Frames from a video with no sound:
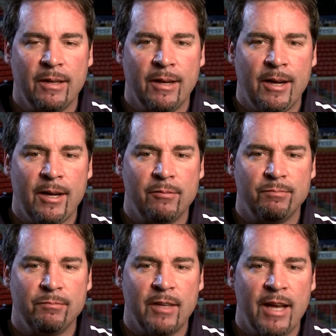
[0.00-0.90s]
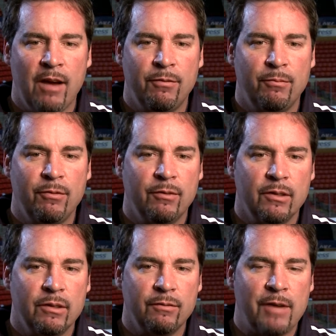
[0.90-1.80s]
have
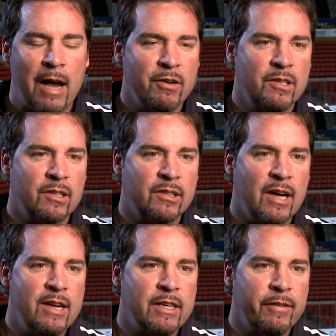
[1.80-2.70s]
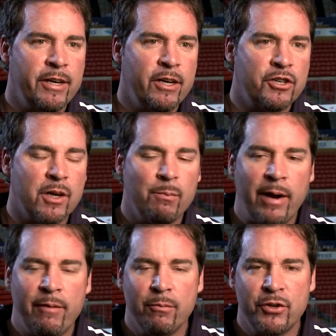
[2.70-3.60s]
five or six guys every year jump
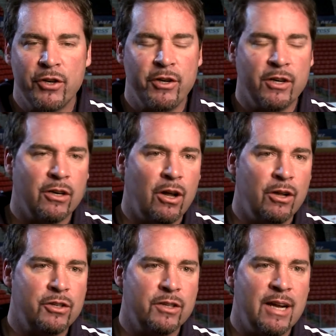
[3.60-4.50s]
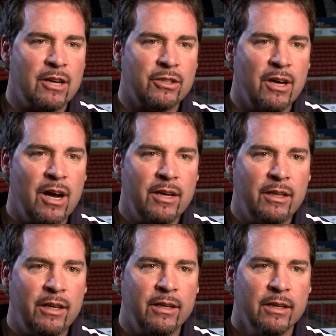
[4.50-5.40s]
right from junior or college to the National Hockey
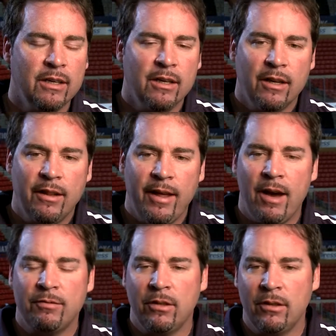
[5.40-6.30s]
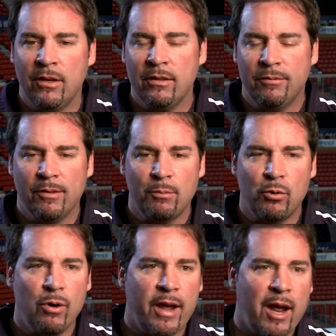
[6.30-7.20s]
League. They have to learn the
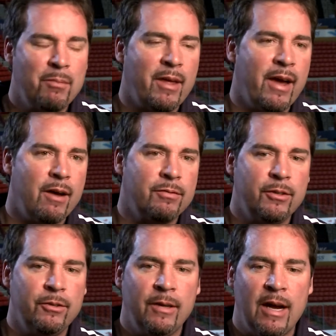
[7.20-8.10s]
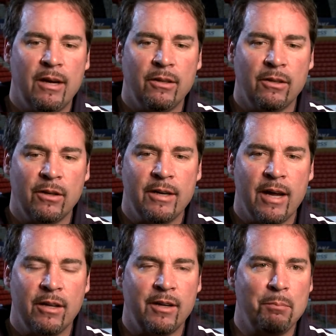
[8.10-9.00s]
pro game. They have to learn
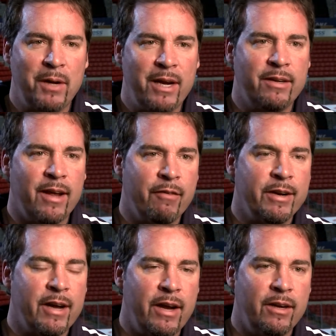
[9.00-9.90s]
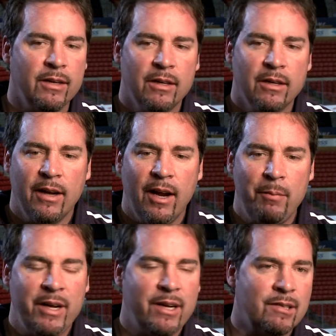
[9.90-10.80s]
how to compete every night and
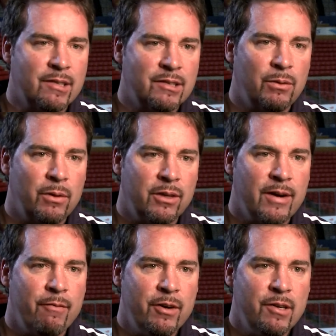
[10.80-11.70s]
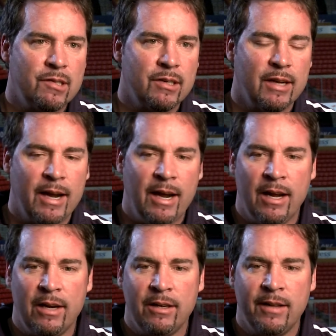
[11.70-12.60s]
be consistent with their efforts.
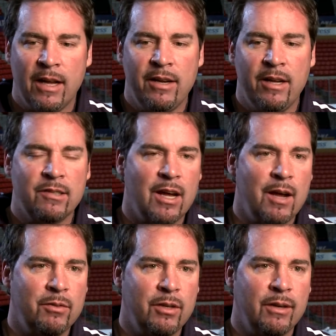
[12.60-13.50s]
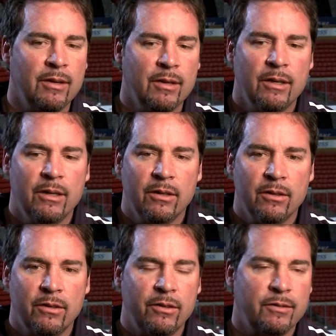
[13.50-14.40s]
And that takes time to
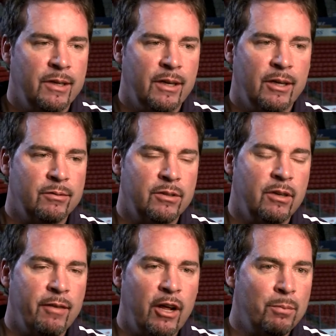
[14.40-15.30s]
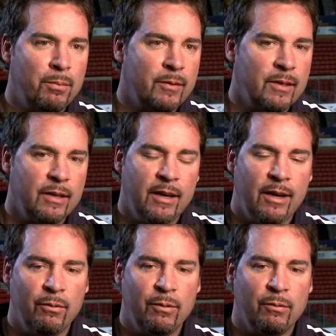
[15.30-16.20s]
develop
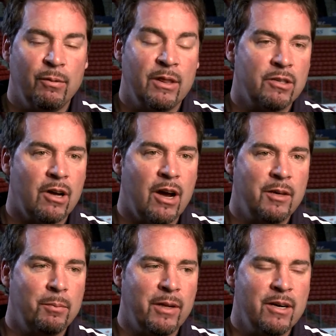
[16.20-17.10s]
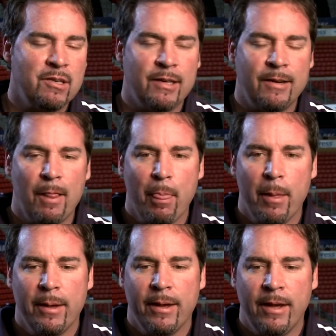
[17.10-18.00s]
with these hockey players.
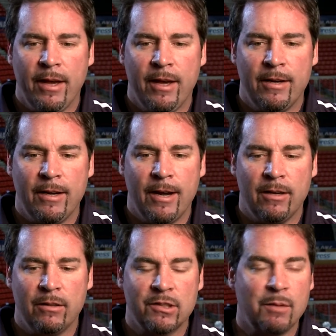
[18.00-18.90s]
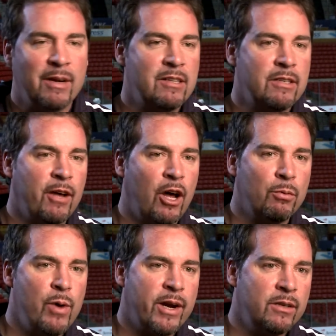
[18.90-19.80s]
And some guys develop
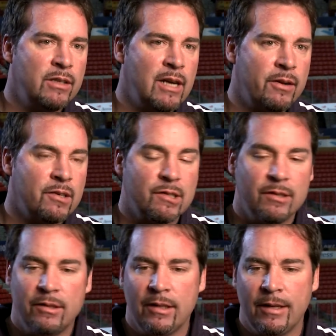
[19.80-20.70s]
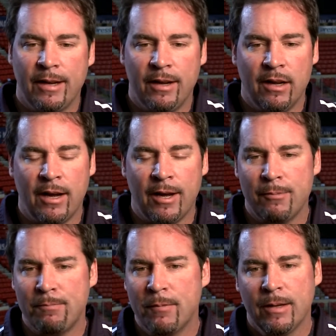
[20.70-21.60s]
quicker than others.
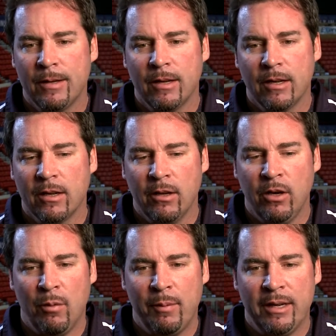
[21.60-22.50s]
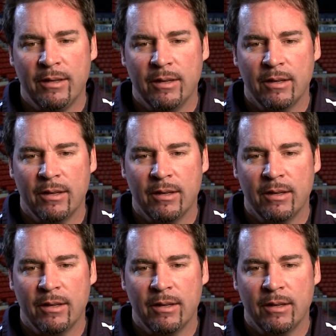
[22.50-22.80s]
You know, but